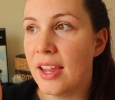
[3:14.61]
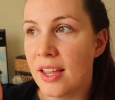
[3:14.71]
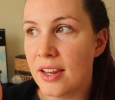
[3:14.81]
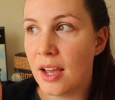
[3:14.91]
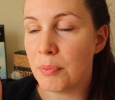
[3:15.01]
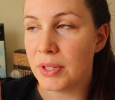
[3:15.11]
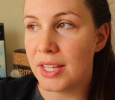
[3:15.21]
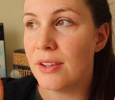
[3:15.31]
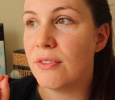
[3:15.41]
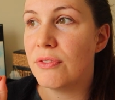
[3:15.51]
in i
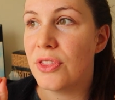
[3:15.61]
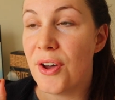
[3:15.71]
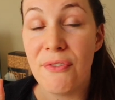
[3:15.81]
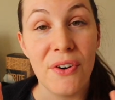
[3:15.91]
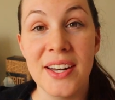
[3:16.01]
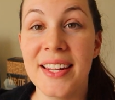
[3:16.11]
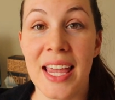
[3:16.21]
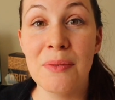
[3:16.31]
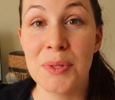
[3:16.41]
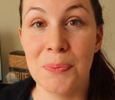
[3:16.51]
believe the fun and
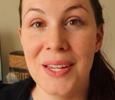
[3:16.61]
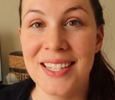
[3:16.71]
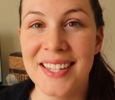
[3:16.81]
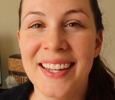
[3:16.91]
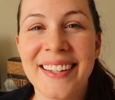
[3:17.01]
games beat